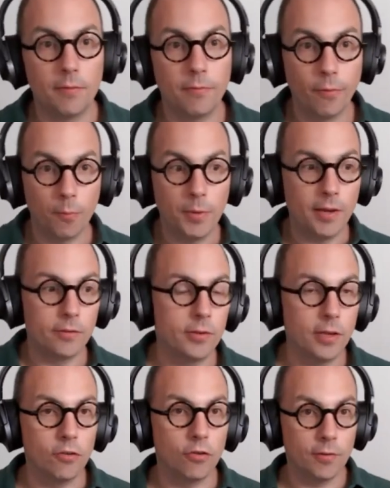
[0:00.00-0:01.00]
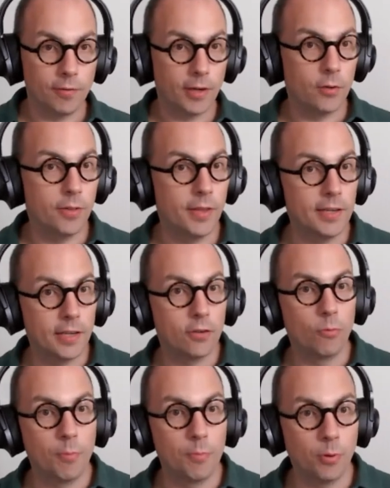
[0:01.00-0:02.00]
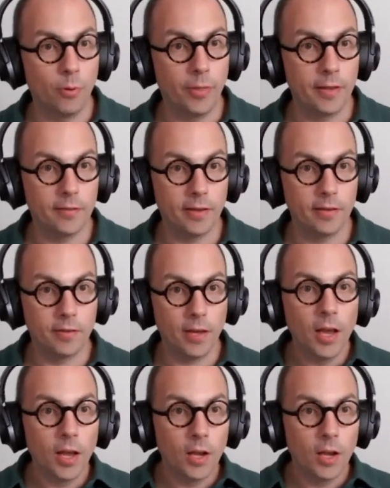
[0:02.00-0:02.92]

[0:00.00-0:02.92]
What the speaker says: for me as a teacher if I could then get a report that says,